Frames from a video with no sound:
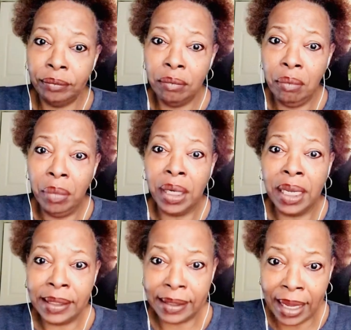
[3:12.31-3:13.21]
But I
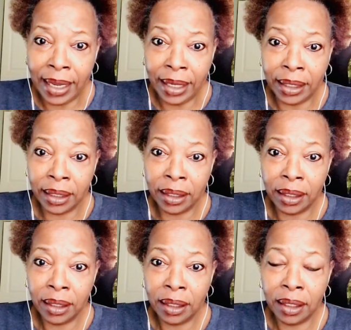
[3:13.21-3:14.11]
stayed.
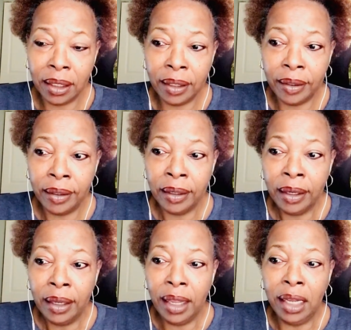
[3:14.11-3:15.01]

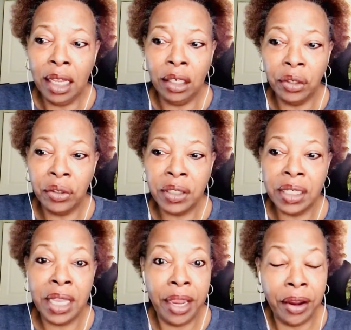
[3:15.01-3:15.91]
And I learned to
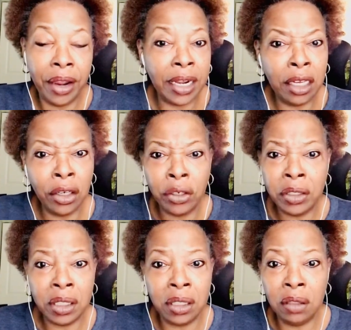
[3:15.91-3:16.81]
care and I learned
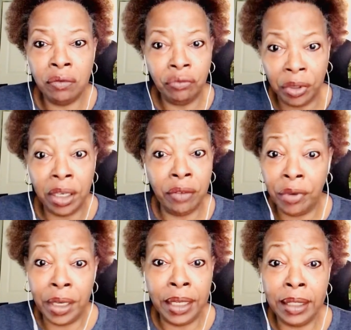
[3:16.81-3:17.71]
to really,
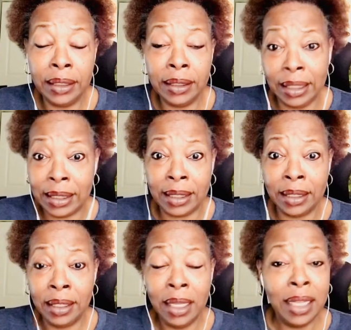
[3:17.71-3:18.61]
really listen.
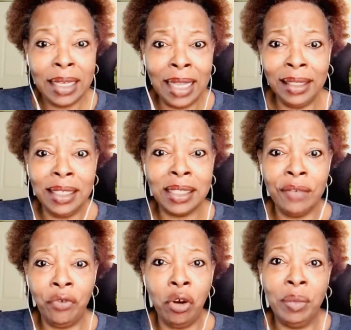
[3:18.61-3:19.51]
Not listen
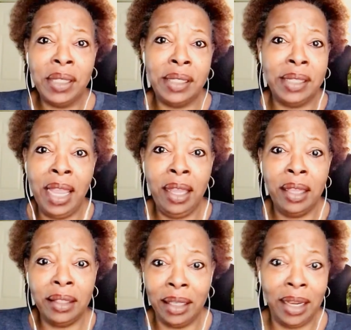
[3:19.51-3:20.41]
for a mistake
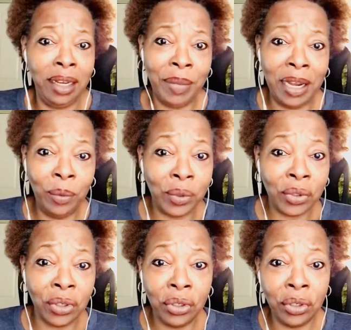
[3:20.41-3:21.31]
that anybody was
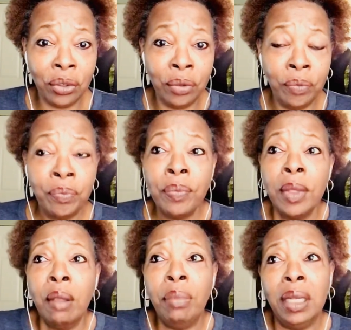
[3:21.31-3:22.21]
going to do,
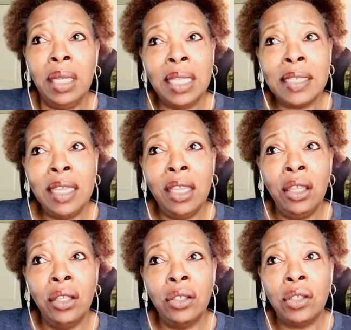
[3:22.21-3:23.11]
but listening
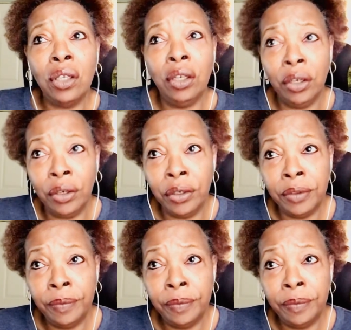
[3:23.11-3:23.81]
to learn.